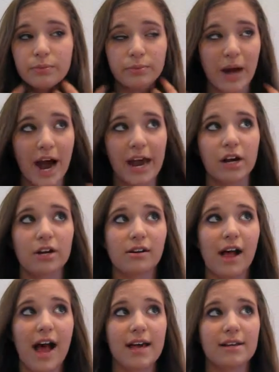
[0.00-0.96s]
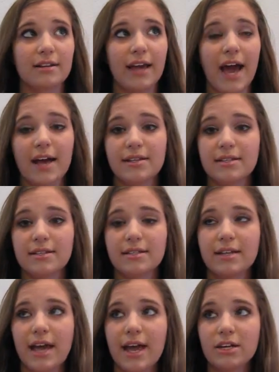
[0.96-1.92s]
higher class
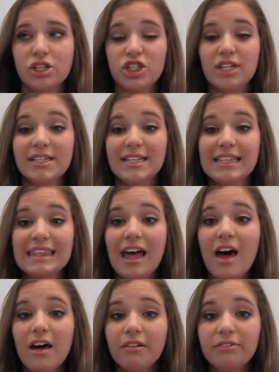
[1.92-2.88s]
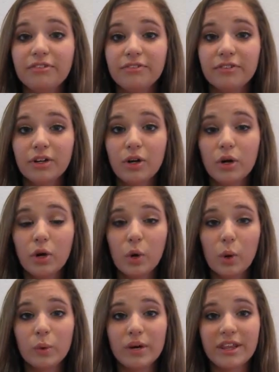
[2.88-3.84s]
casts, and she's in love
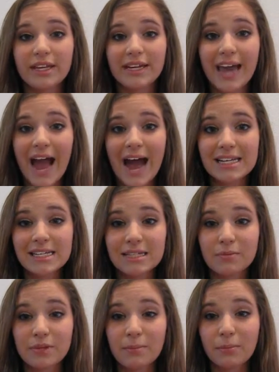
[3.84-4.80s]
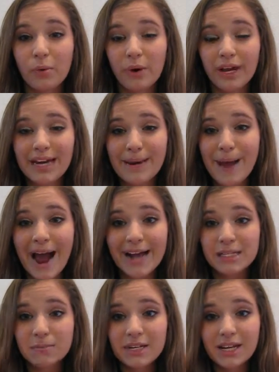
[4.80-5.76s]
with a boy named
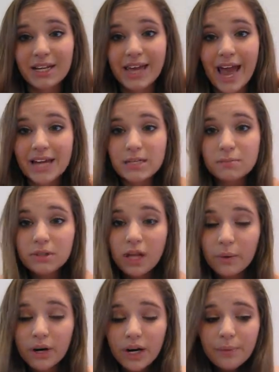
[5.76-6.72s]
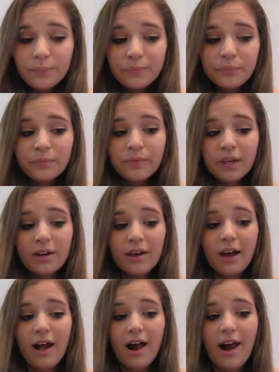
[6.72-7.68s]
Aspen in the cast below her.
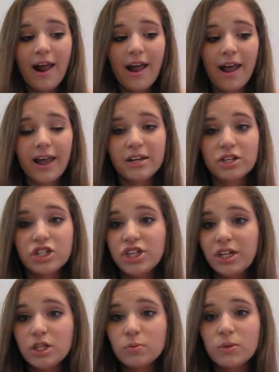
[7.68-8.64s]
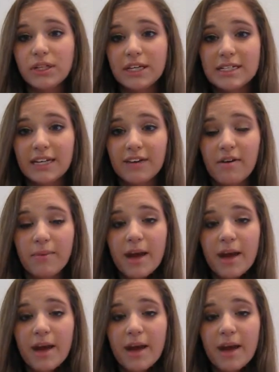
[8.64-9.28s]
And she is willing to give up